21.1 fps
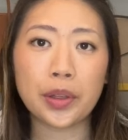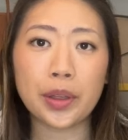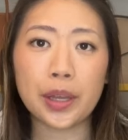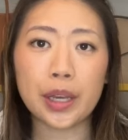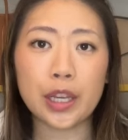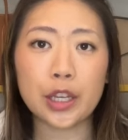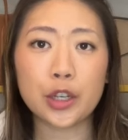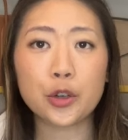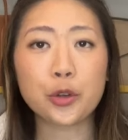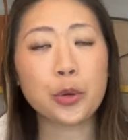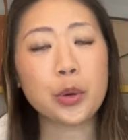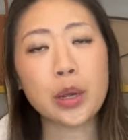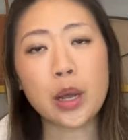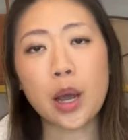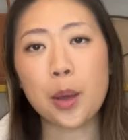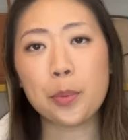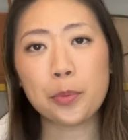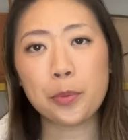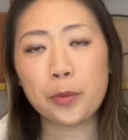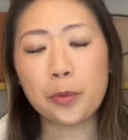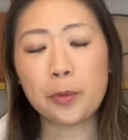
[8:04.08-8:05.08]
the
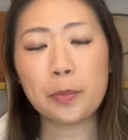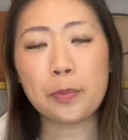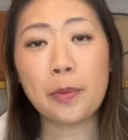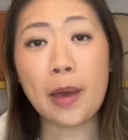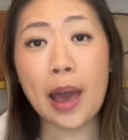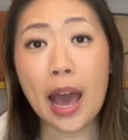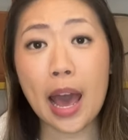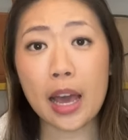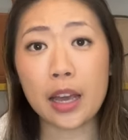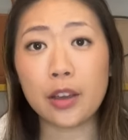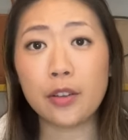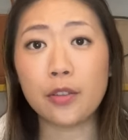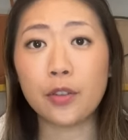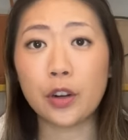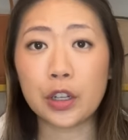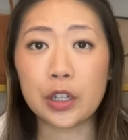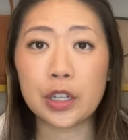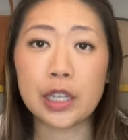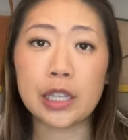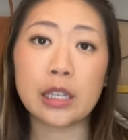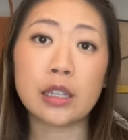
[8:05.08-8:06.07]
Triomphe bag
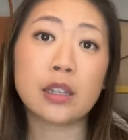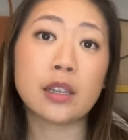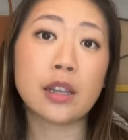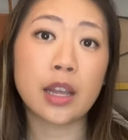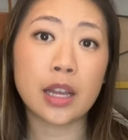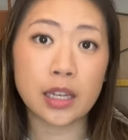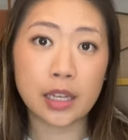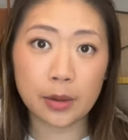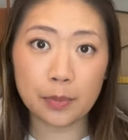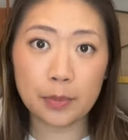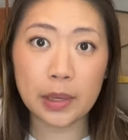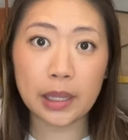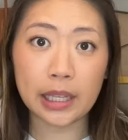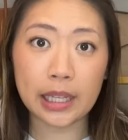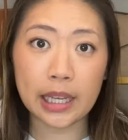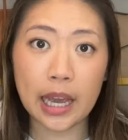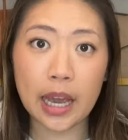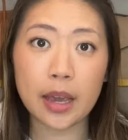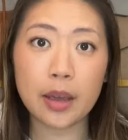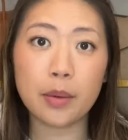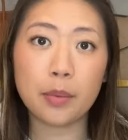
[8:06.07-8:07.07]
versus the
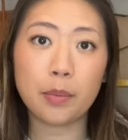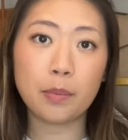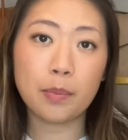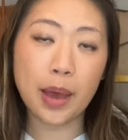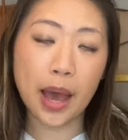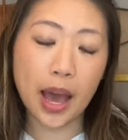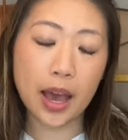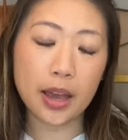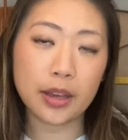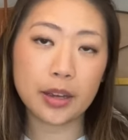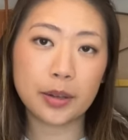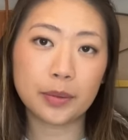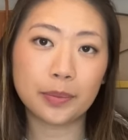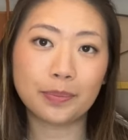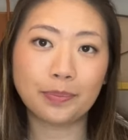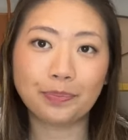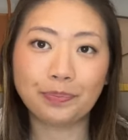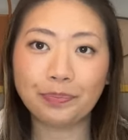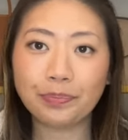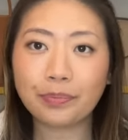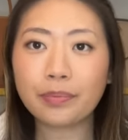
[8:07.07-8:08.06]
DeMellier bag.
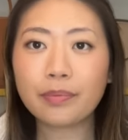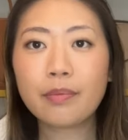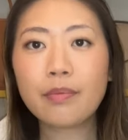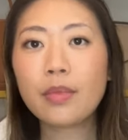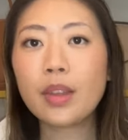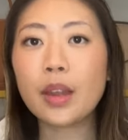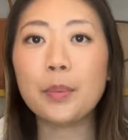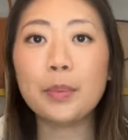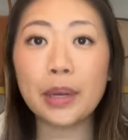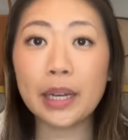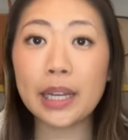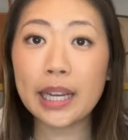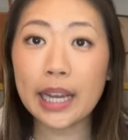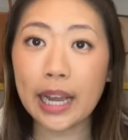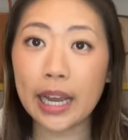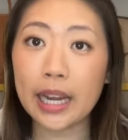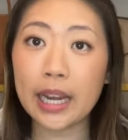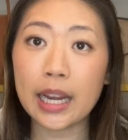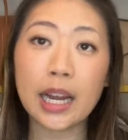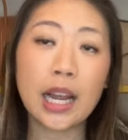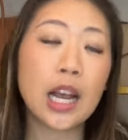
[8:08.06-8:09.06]
But
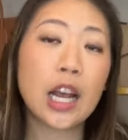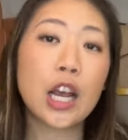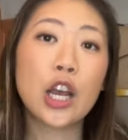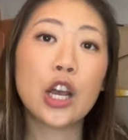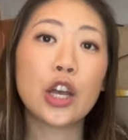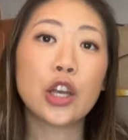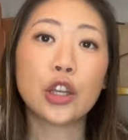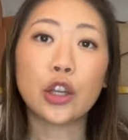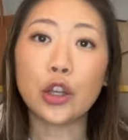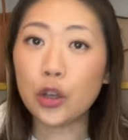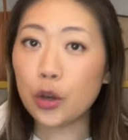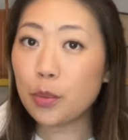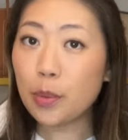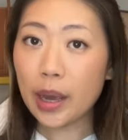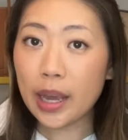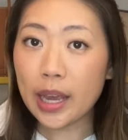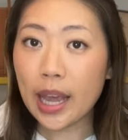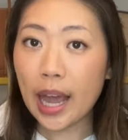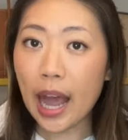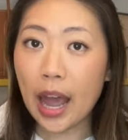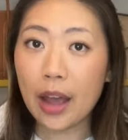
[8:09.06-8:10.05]
again, you might
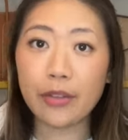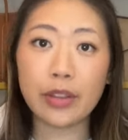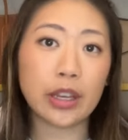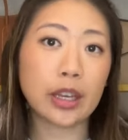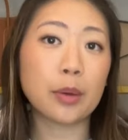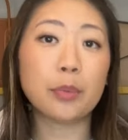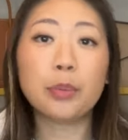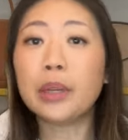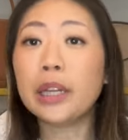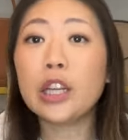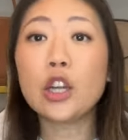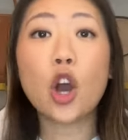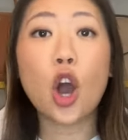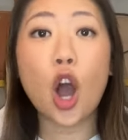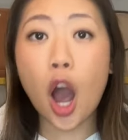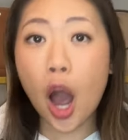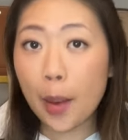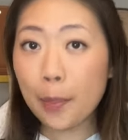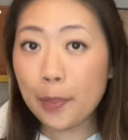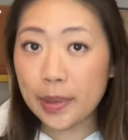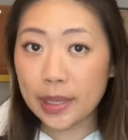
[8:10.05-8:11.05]
have the complete
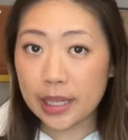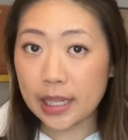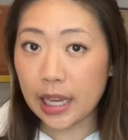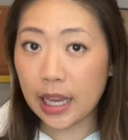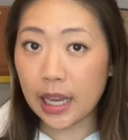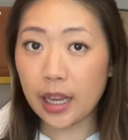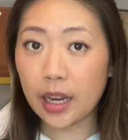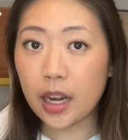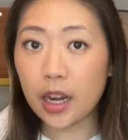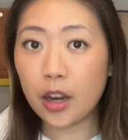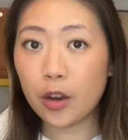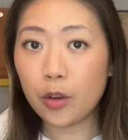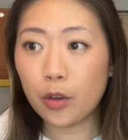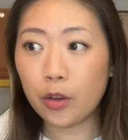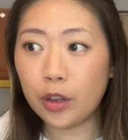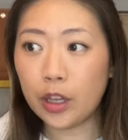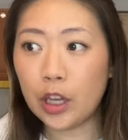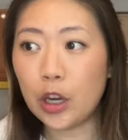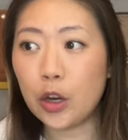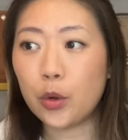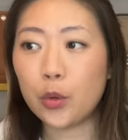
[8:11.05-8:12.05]
opposite
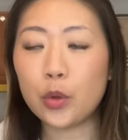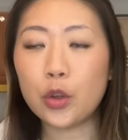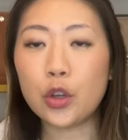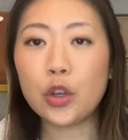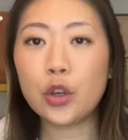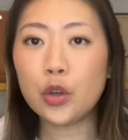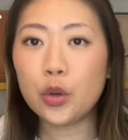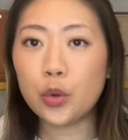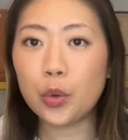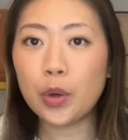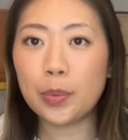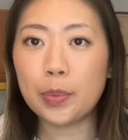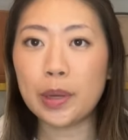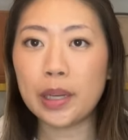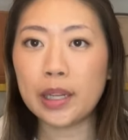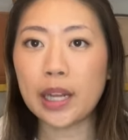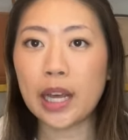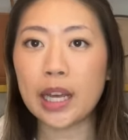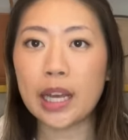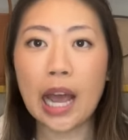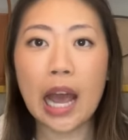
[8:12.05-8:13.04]
you know, you would be
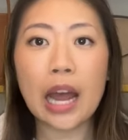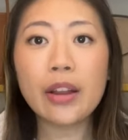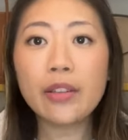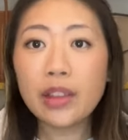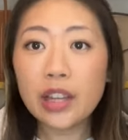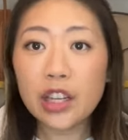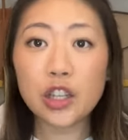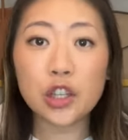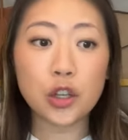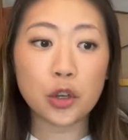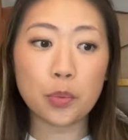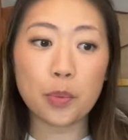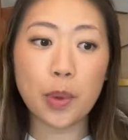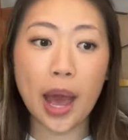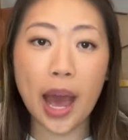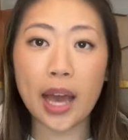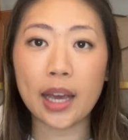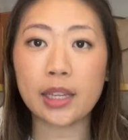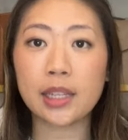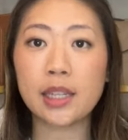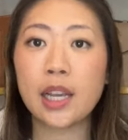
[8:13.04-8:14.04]
like, out of these two
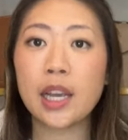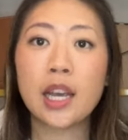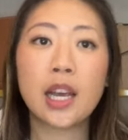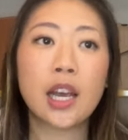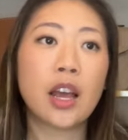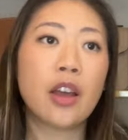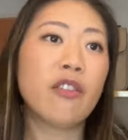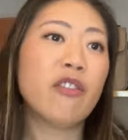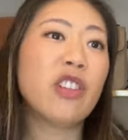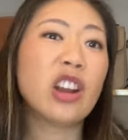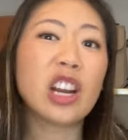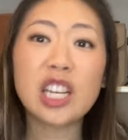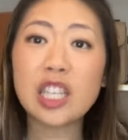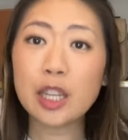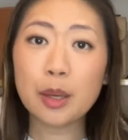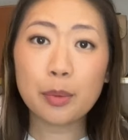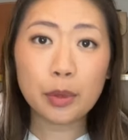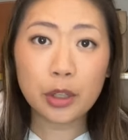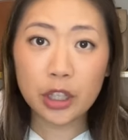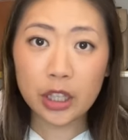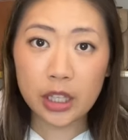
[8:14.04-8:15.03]
bags, very
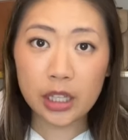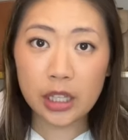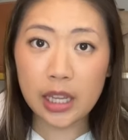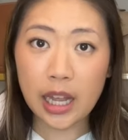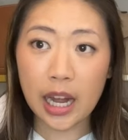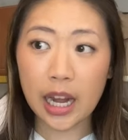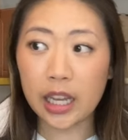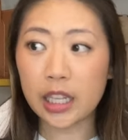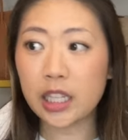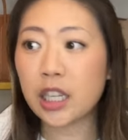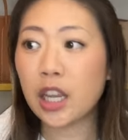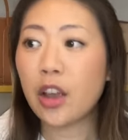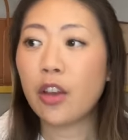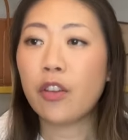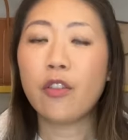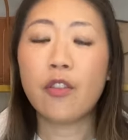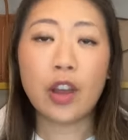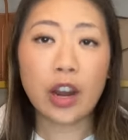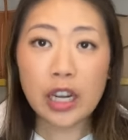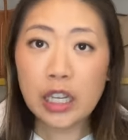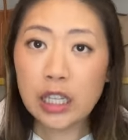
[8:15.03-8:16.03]
similar aesthetics,
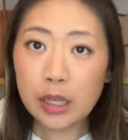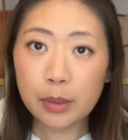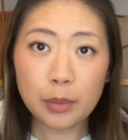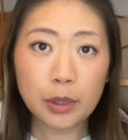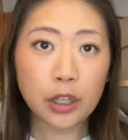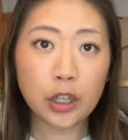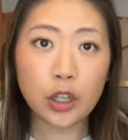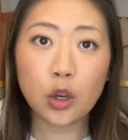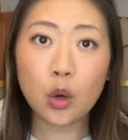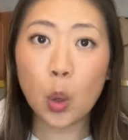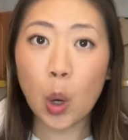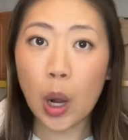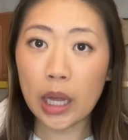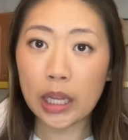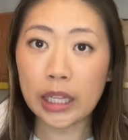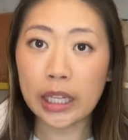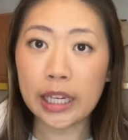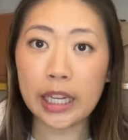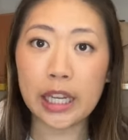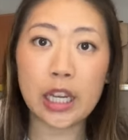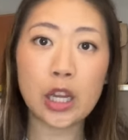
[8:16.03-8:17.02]
very similar
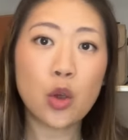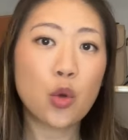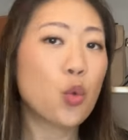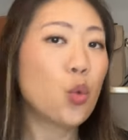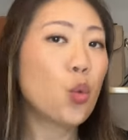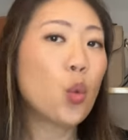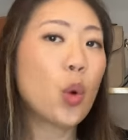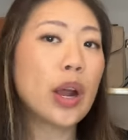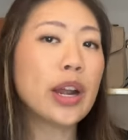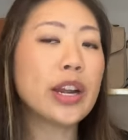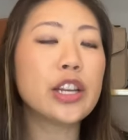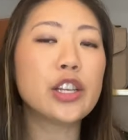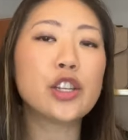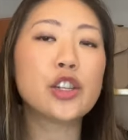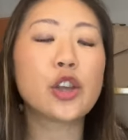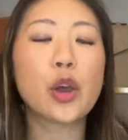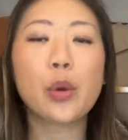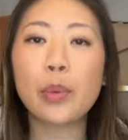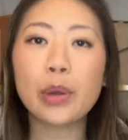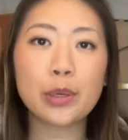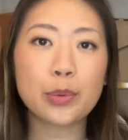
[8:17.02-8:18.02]
quality, one is
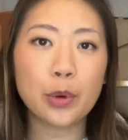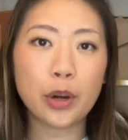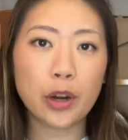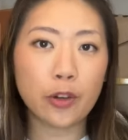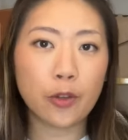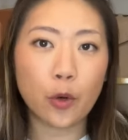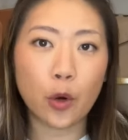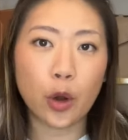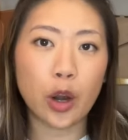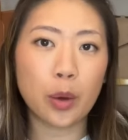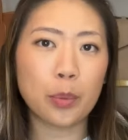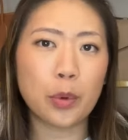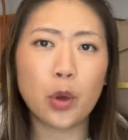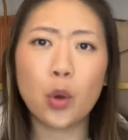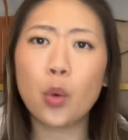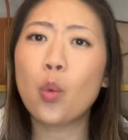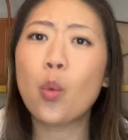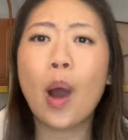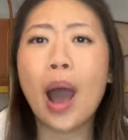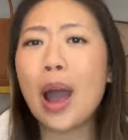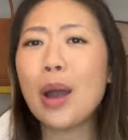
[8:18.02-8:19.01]
so much more affordable.
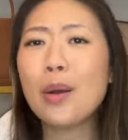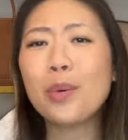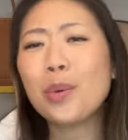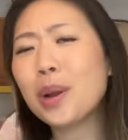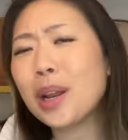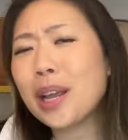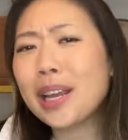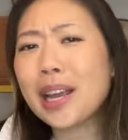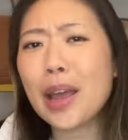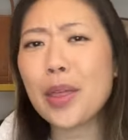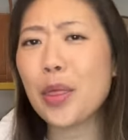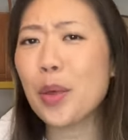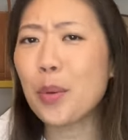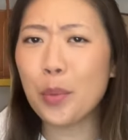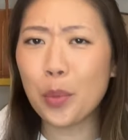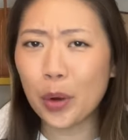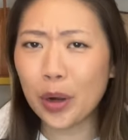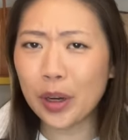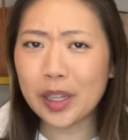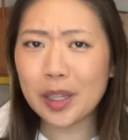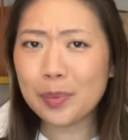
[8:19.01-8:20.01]
Why would I get the
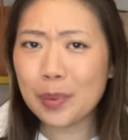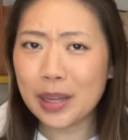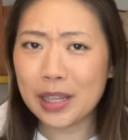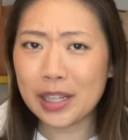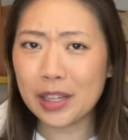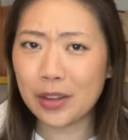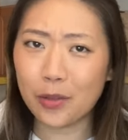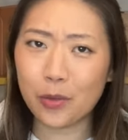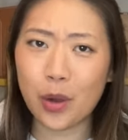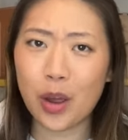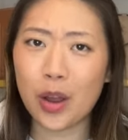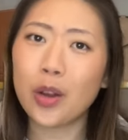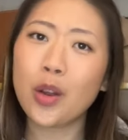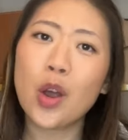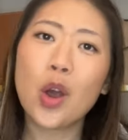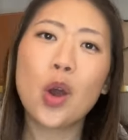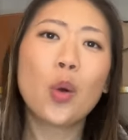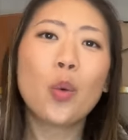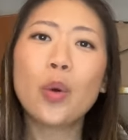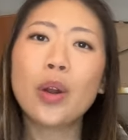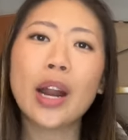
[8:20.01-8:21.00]
more expensive one
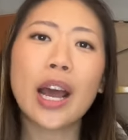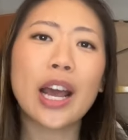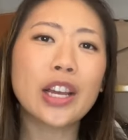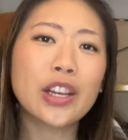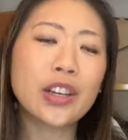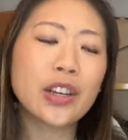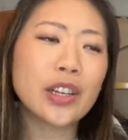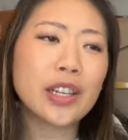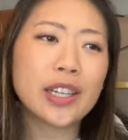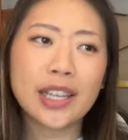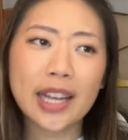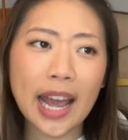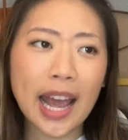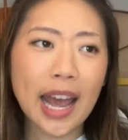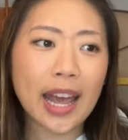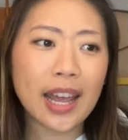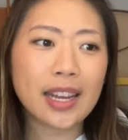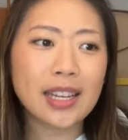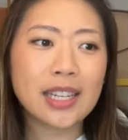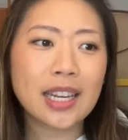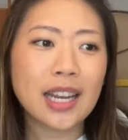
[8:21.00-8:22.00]
when I could
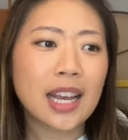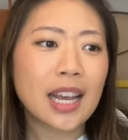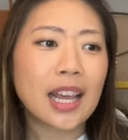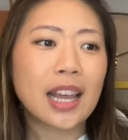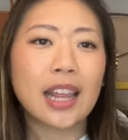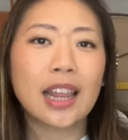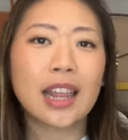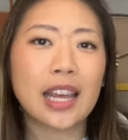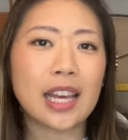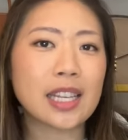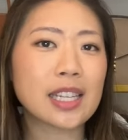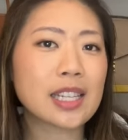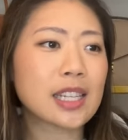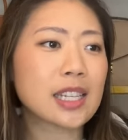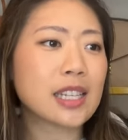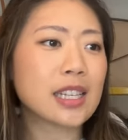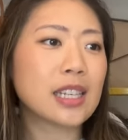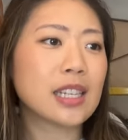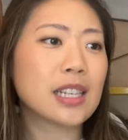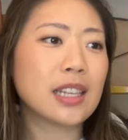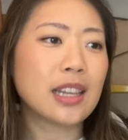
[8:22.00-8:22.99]
get this
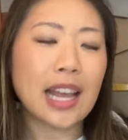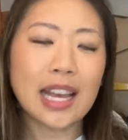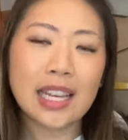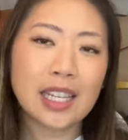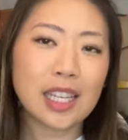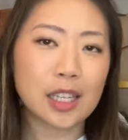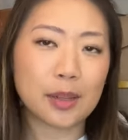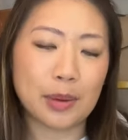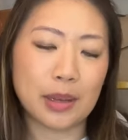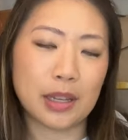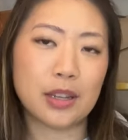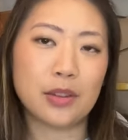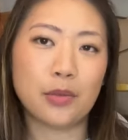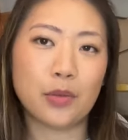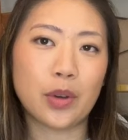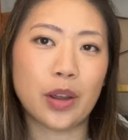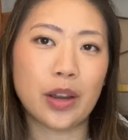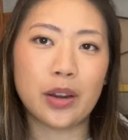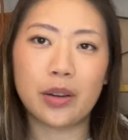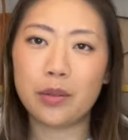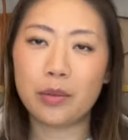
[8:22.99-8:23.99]
less expensive
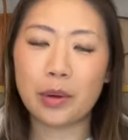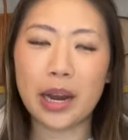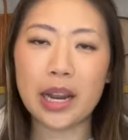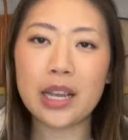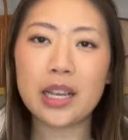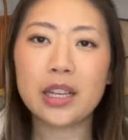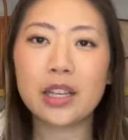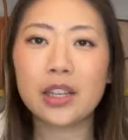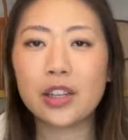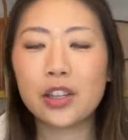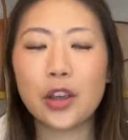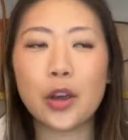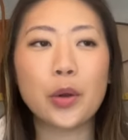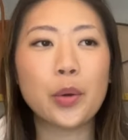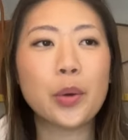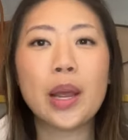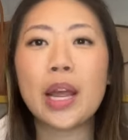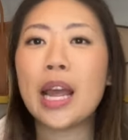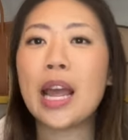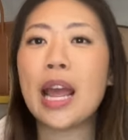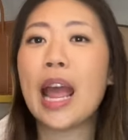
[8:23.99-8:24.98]
one, right? So
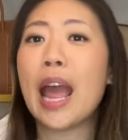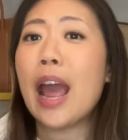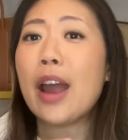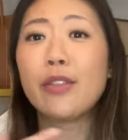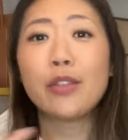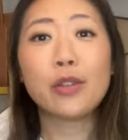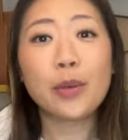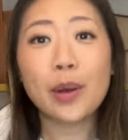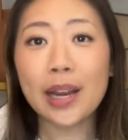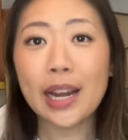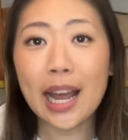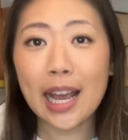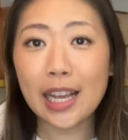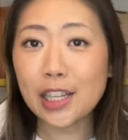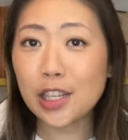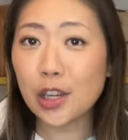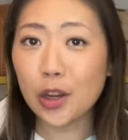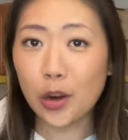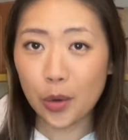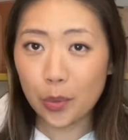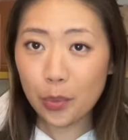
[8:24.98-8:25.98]
everyone has
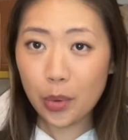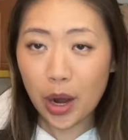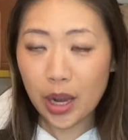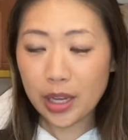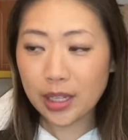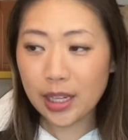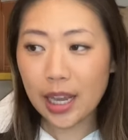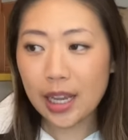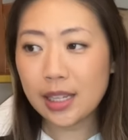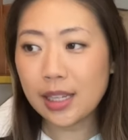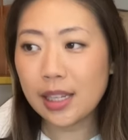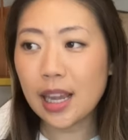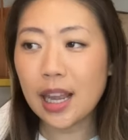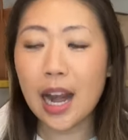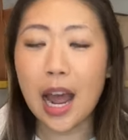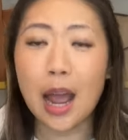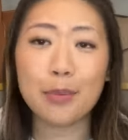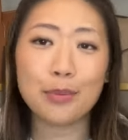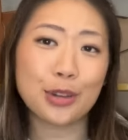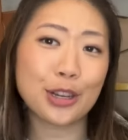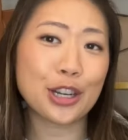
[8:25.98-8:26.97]
their own process and
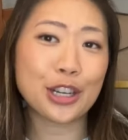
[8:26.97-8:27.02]
I'm just